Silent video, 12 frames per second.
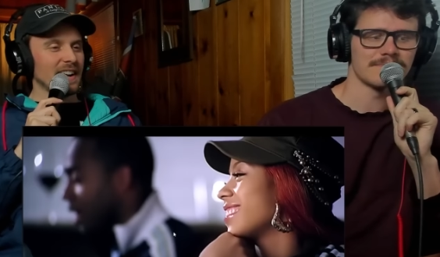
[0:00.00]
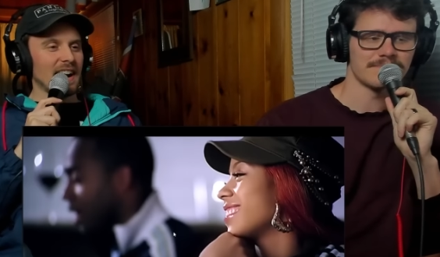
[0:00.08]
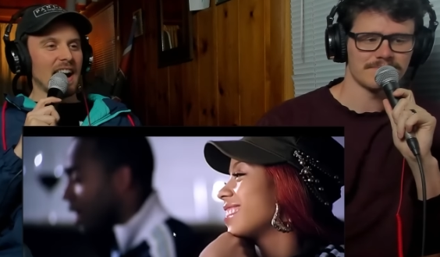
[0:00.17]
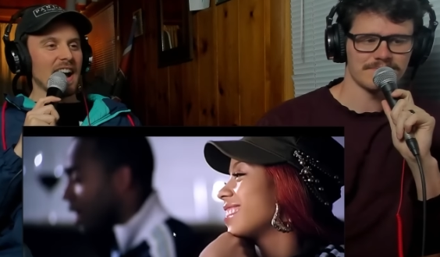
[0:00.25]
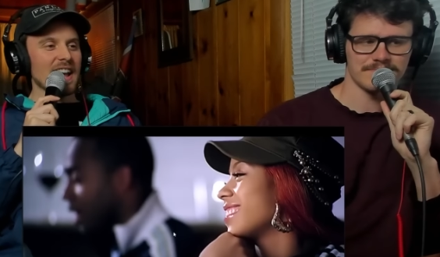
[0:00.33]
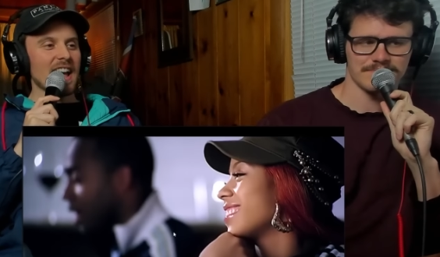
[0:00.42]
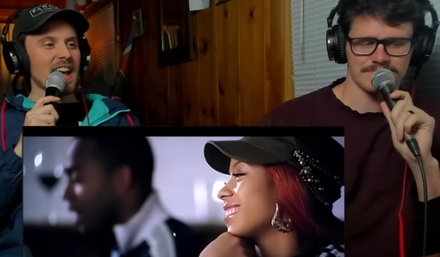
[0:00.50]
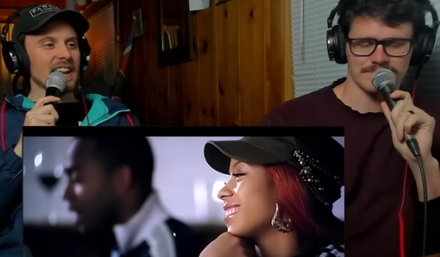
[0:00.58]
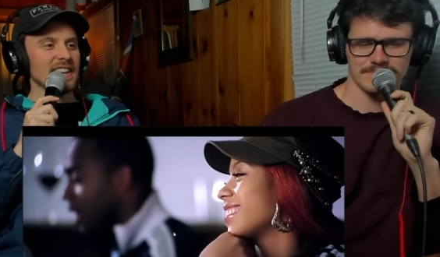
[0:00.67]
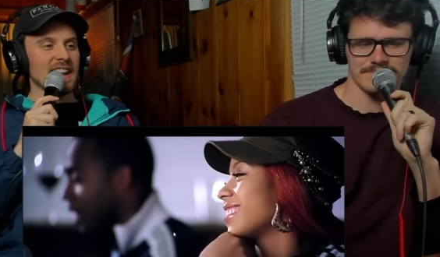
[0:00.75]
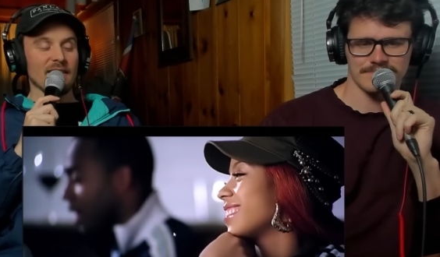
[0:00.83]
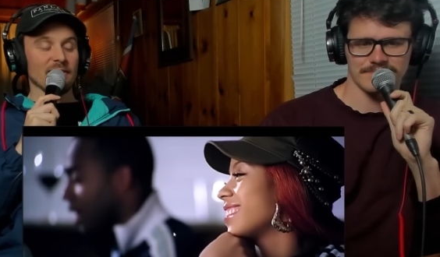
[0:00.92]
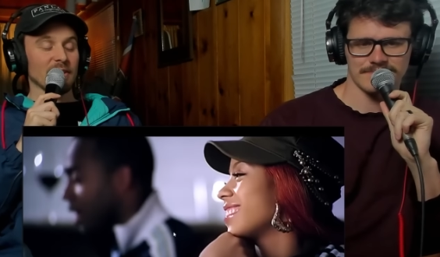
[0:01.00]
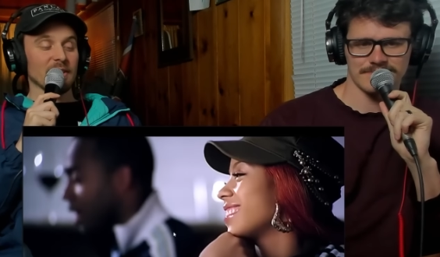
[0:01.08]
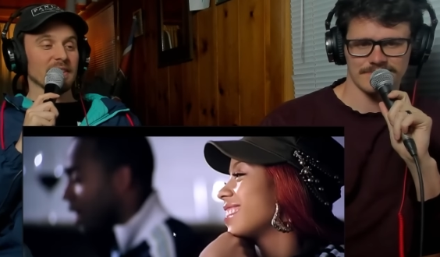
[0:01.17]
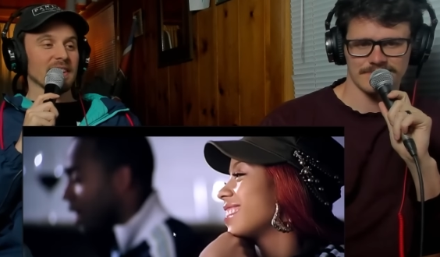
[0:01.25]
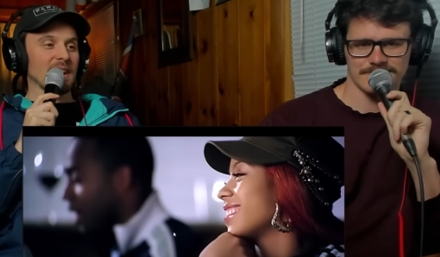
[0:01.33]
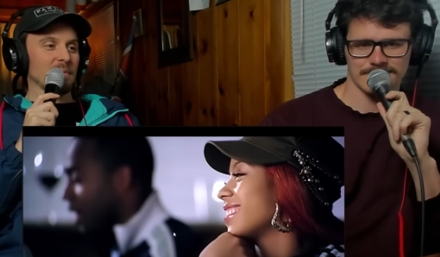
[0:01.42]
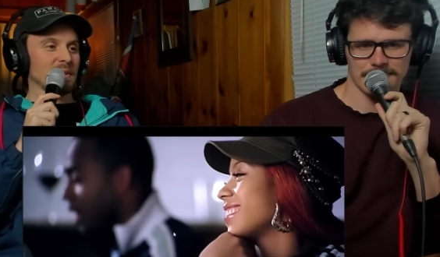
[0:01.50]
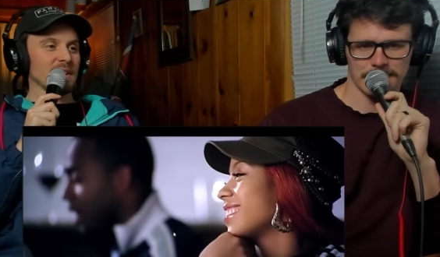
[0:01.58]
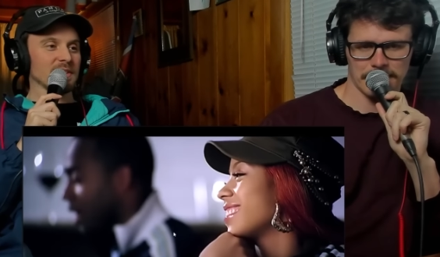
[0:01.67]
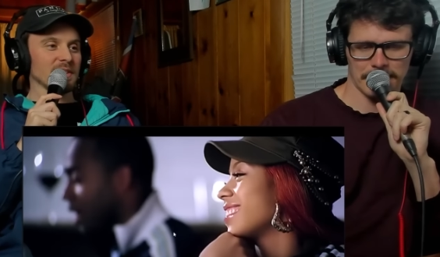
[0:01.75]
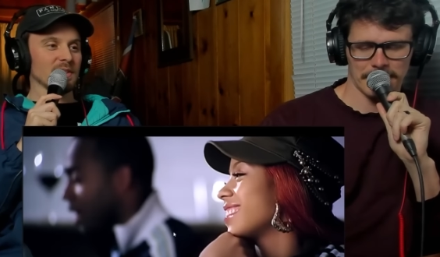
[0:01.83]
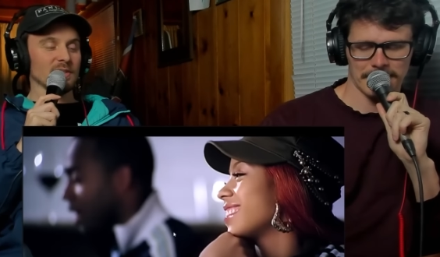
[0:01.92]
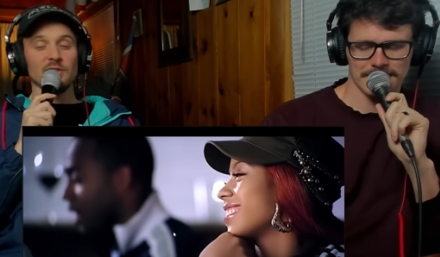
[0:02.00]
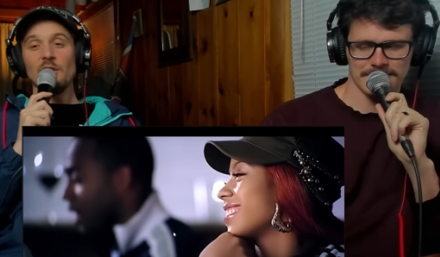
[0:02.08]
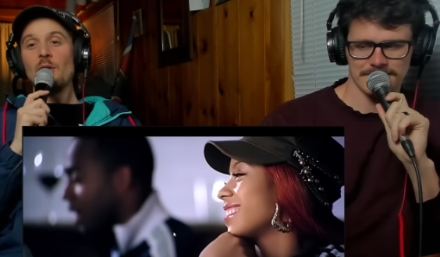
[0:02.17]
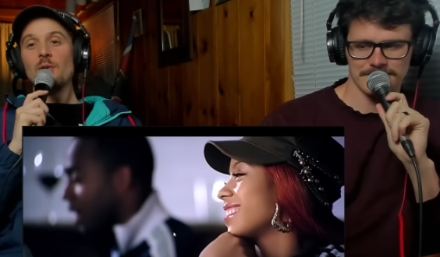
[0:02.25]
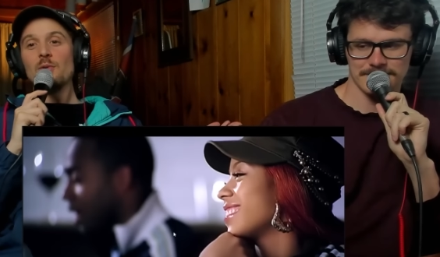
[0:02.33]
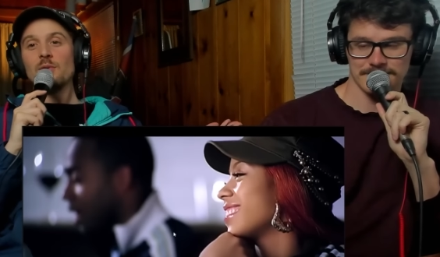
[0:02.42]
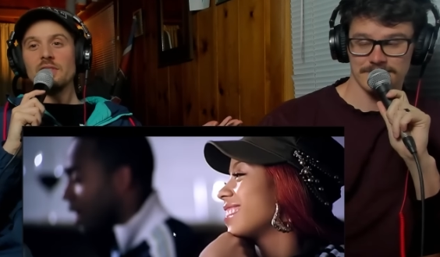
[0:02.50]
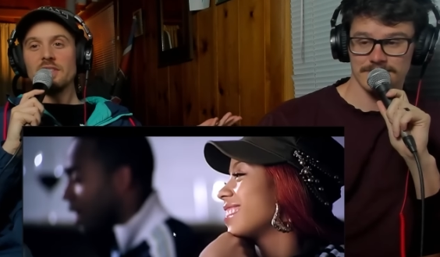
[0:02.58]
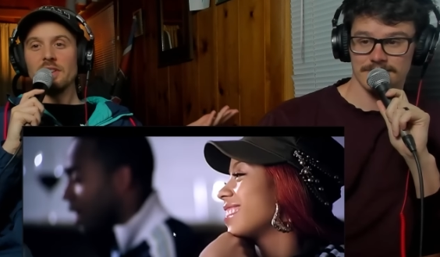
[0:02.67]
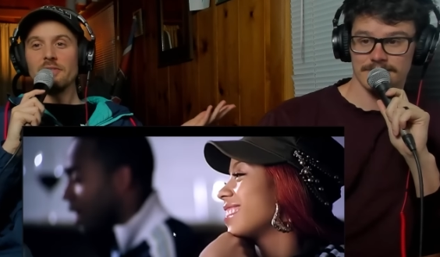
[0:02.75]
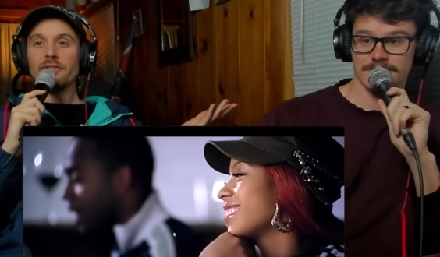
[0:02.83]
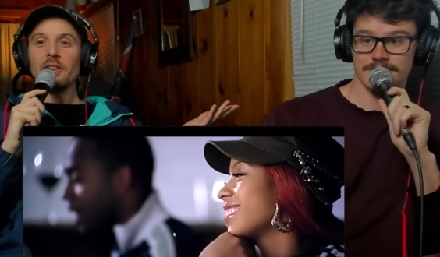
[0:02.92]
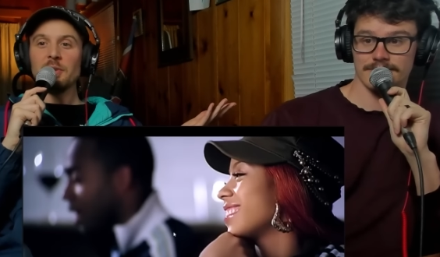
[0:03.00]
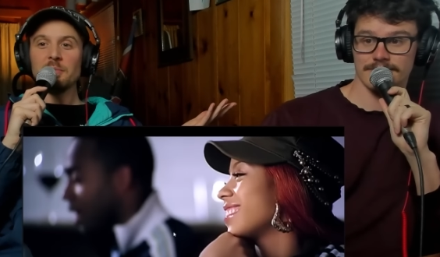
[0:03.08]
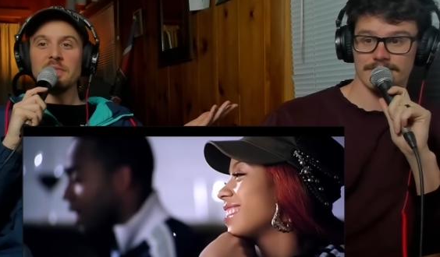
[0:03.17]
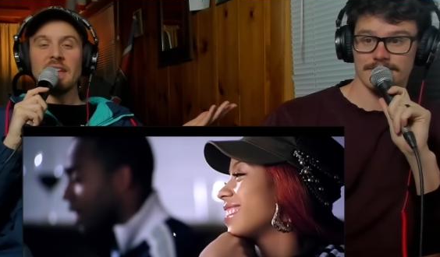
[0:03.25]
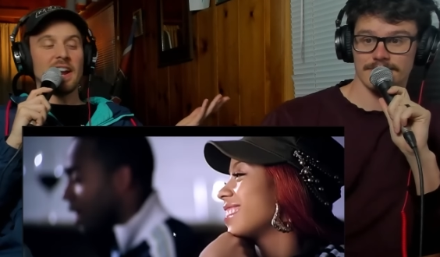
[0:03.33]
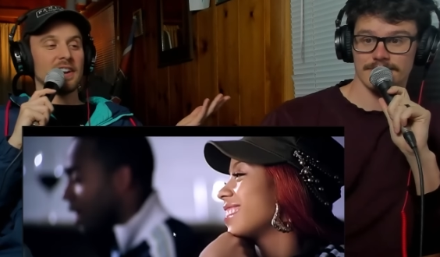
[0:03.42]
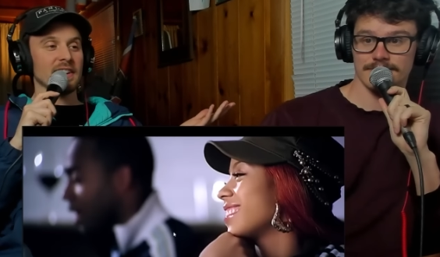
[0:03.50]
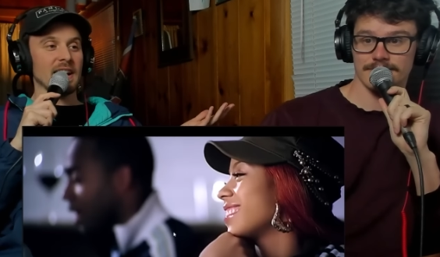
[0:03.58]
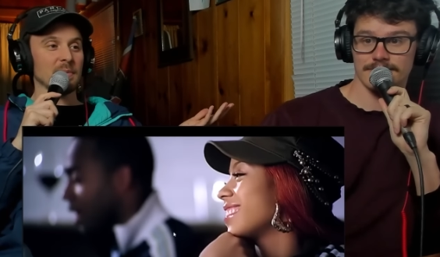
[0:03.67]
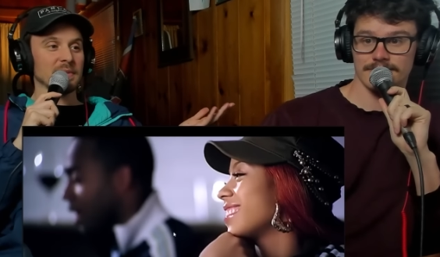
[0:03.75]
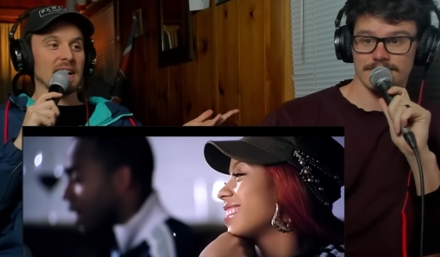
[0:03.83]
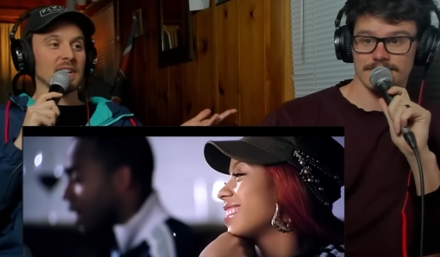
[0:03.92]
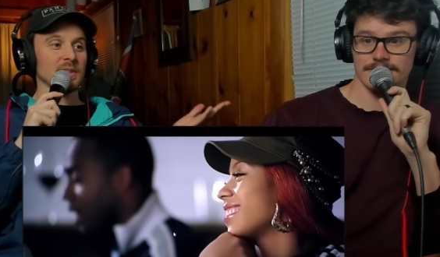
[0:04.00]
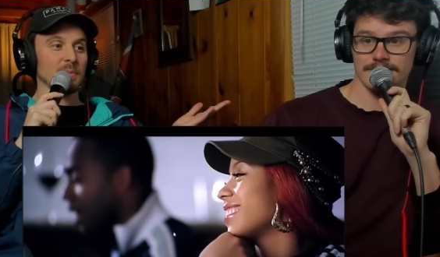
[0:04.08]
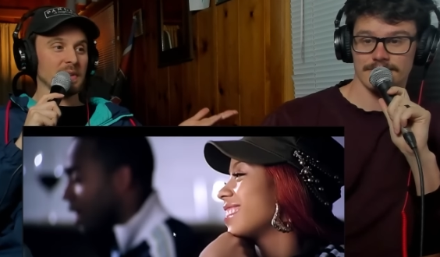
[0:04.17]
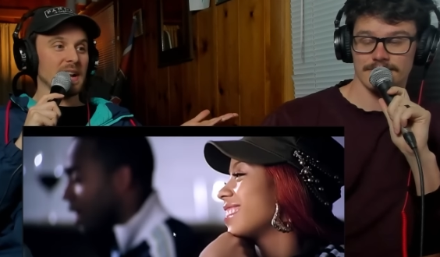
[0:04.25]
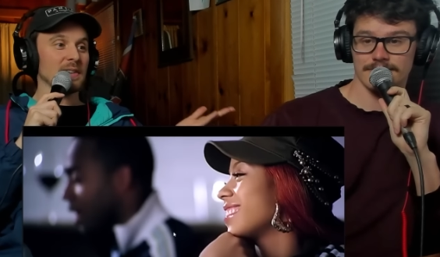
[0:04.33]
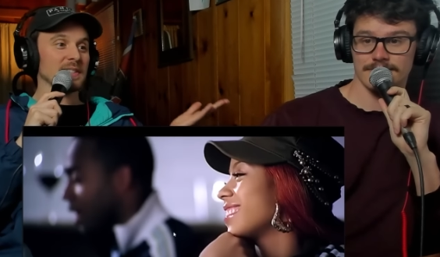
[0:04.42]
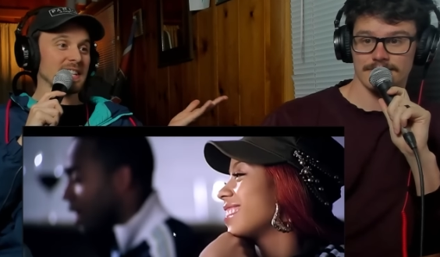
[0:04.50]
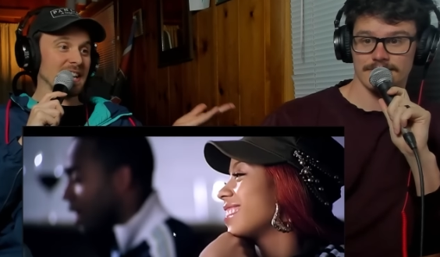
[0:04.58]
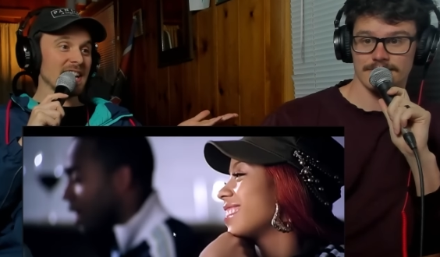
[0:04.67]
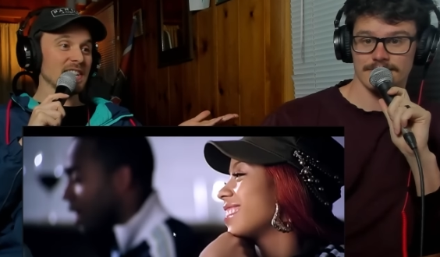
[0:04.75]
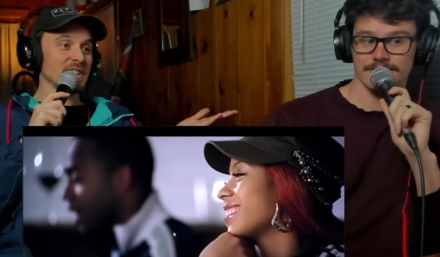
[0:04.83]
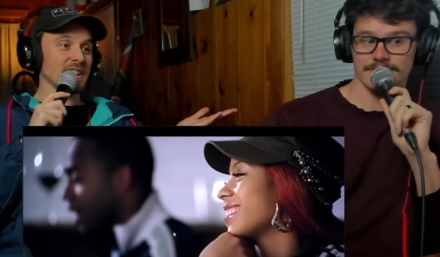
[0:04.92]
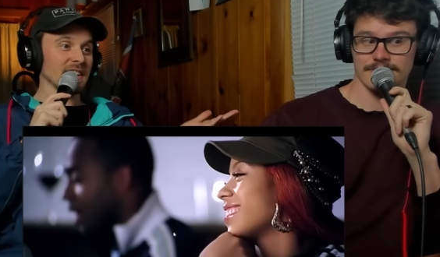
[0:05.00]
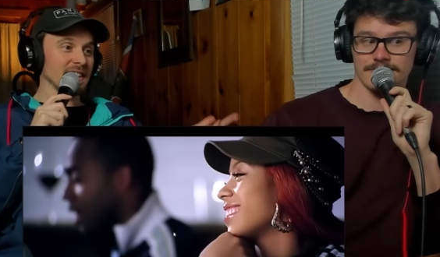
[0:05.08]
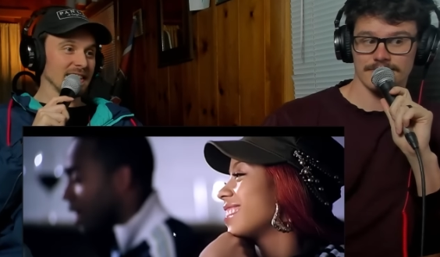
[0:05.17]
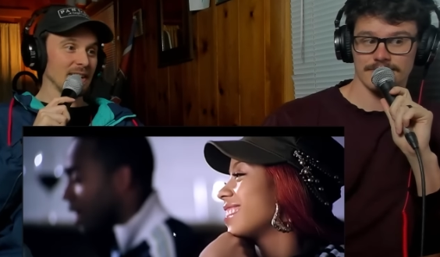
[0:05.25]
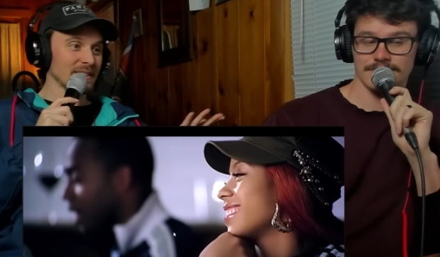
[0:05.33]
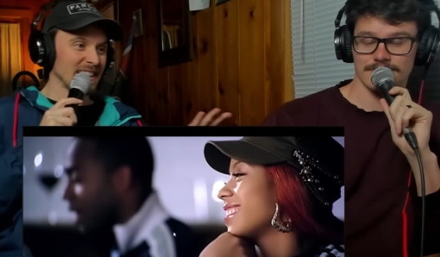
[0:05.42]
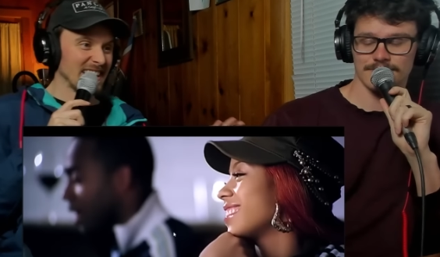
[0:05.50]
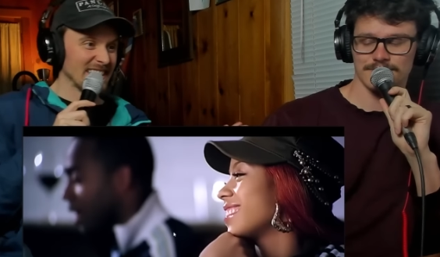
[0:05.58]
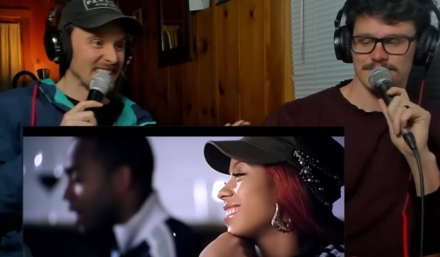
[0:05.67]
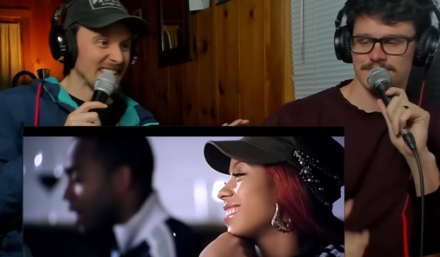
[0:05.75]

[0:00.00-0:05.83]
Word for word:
Speaker 1: I had never heard the name Keyshia Cole. Joe confirmed that her name was actually pronounced Keisha because I was like, "Is it